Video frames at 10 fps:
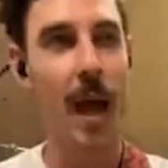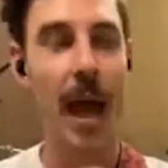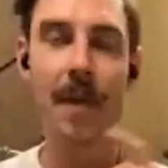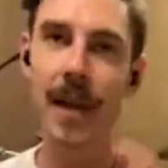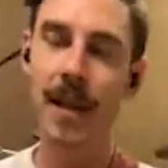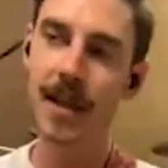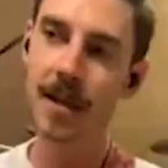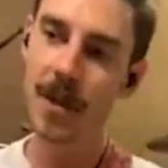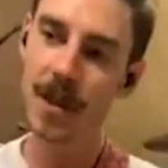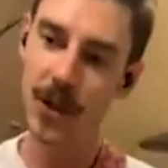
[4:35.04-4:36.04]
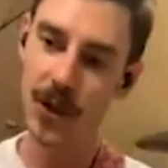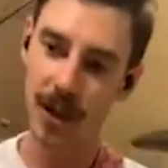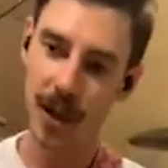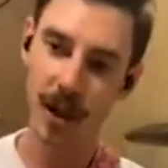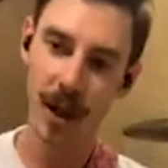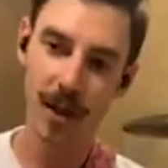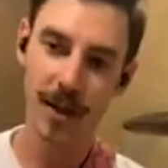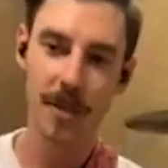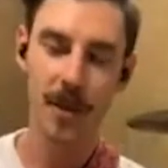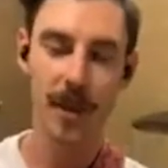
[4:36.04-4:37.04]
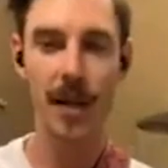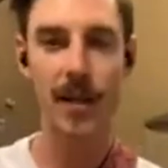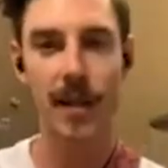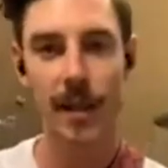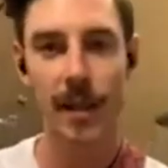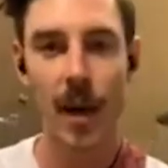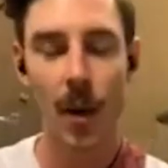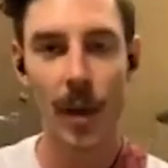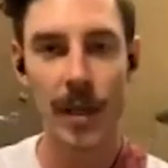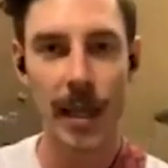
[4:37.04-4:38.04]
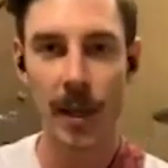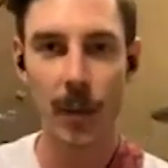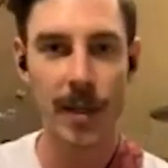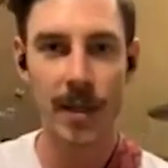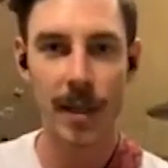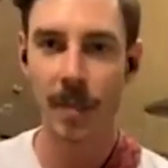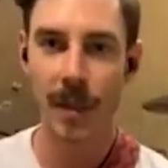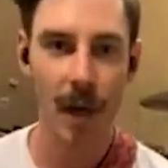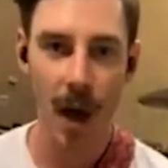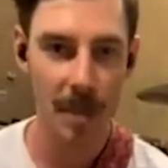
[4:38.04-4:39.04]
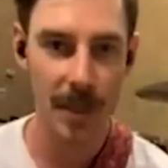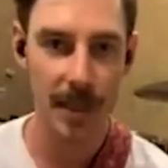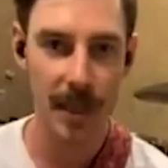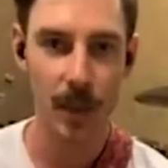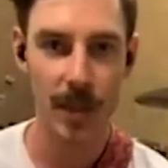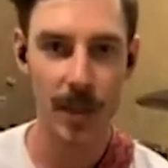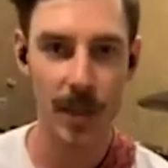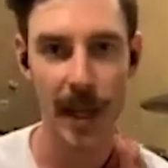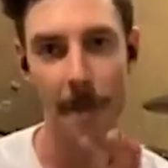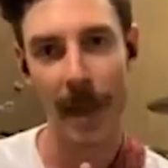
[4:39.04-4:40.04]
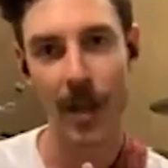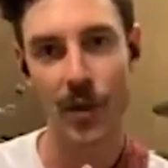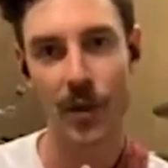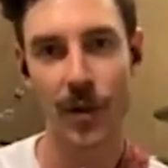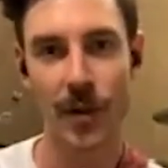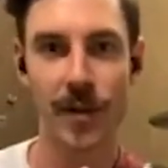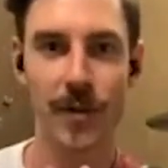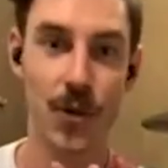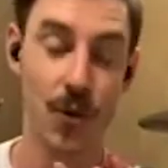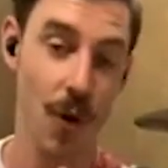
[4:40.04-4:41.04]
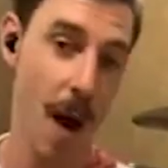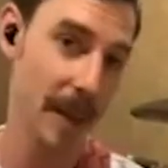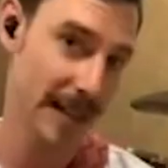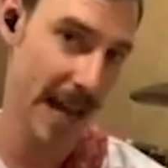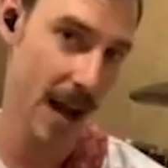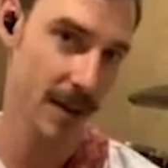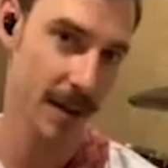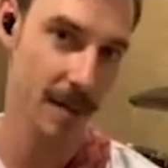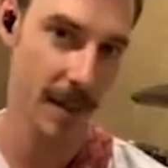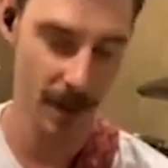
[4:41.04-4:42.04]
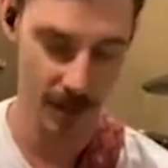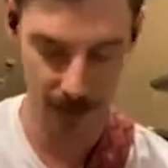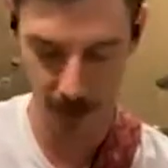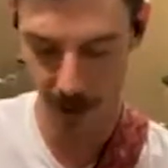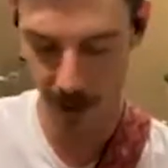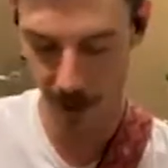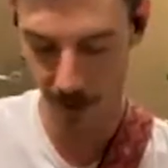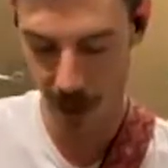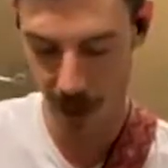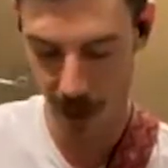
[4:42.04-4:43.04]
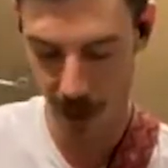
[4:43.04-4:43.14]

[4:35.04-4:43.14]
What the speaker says: And the Indian musician, a lot of the times what I studied was it was the complete opposite. It was that major third dropping down to the minor third in a way.